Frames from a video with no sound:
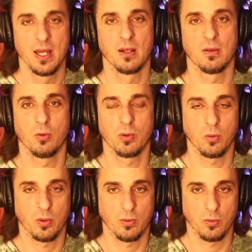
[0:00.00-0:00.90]

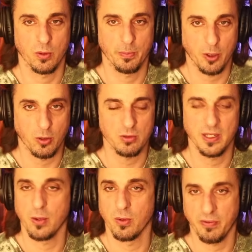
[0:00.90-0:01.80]
we're bold,
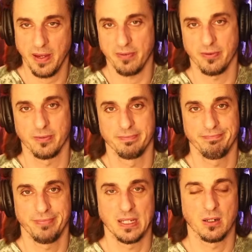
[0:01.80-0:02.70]
yet we're faithful
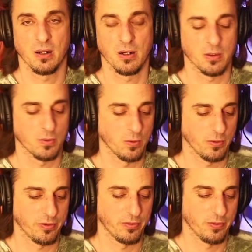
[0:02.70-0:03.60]
here on
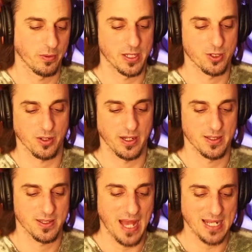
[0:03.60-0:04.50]
Rules for
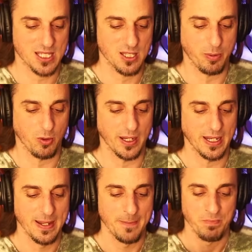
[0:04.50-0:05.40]
Retrogrades. That's the point.
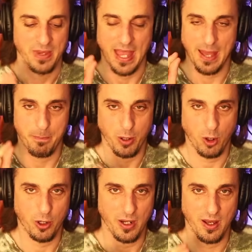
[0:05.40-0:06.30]
And
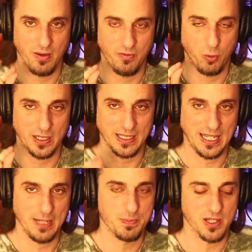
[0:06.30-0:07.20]
part of what
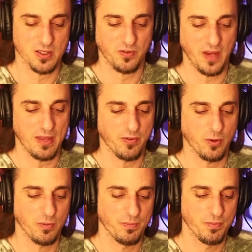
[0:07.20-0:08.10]
keeps us
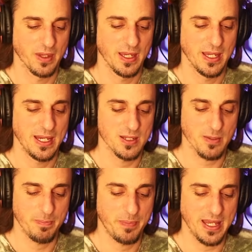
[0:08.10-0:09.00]
faithful is a
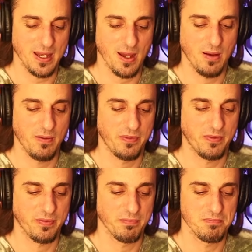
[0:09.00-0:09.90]
bit of
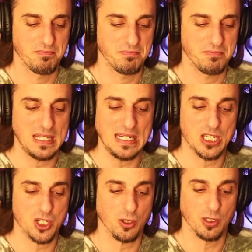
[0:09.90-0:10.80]

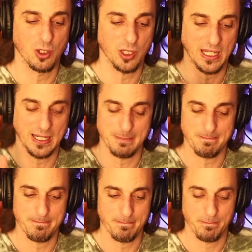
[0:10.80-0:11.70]
Eastern-looking
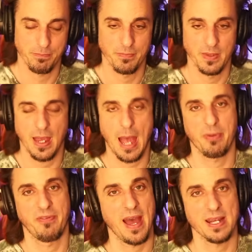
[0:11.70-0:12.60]

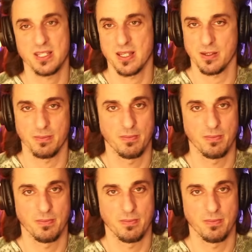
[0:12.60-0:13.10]
apophaticism.